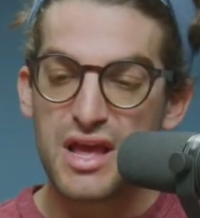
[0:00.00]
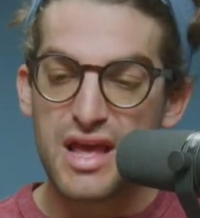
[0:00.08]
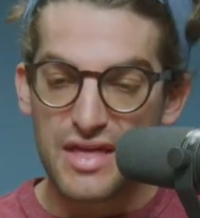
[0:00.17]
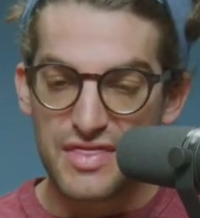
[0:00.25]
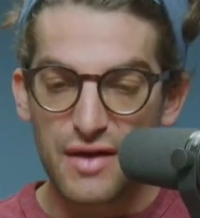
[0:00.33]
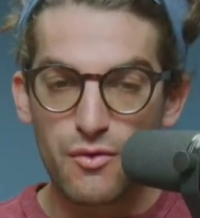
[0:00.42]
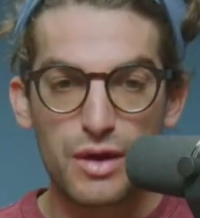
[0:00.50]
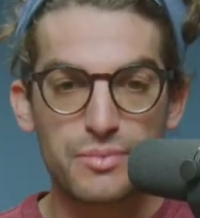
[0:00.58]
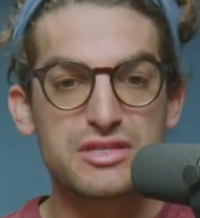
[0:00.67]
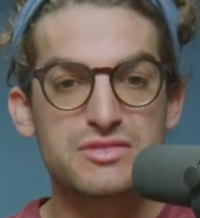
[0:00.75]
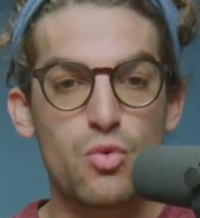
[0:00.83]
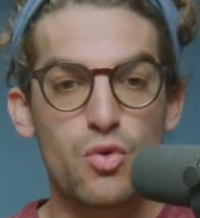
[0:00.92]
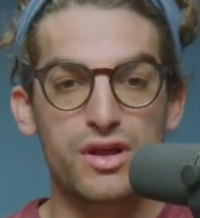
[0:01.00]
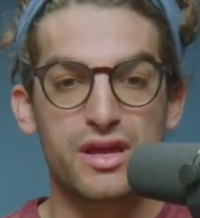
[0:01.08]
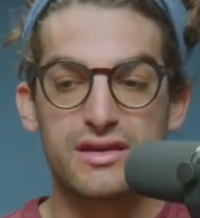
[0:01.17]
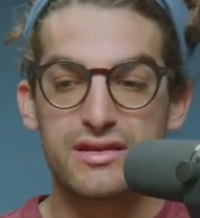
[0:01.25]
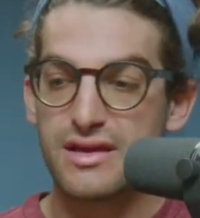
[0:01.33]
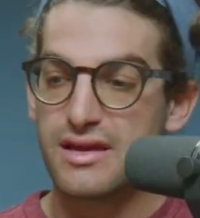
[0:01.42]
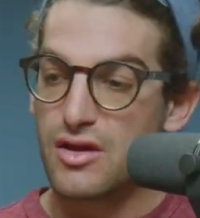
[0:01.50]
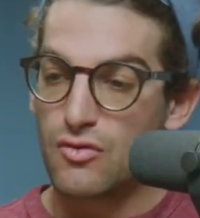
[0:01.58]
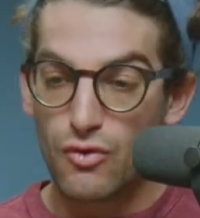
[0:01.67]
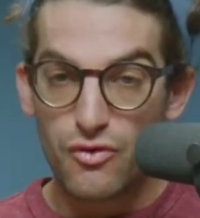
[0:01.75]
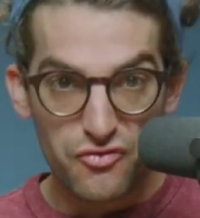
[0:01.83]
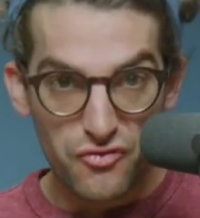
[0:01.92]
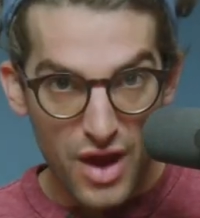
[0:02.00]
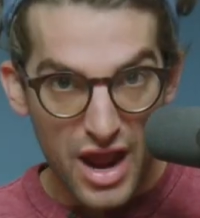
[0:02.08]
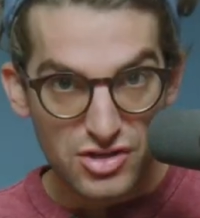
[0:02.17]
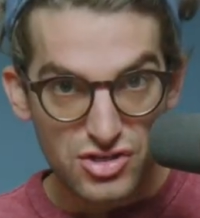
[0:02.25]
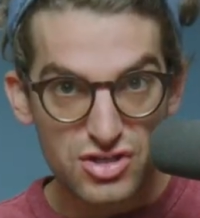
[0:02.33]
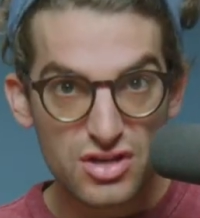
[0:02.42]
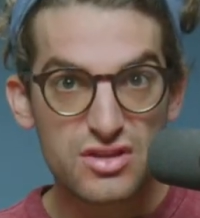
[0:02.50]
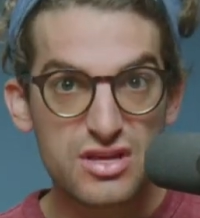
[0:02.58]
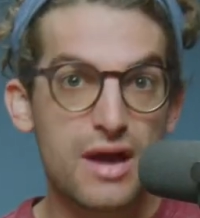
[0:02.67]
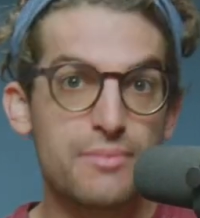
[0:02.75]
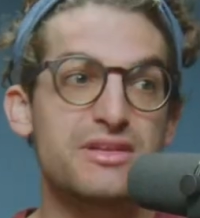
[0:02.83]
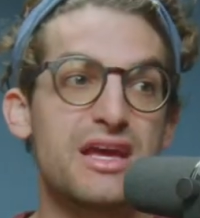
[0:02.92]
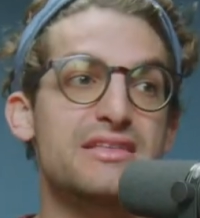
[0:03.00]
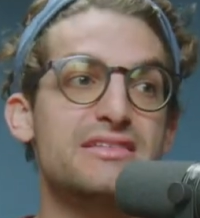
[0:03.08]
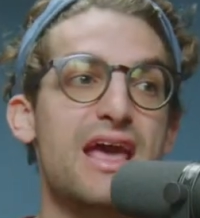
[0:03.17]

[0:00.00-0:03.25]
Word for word: and then I woke up this morning, refreshed the updates,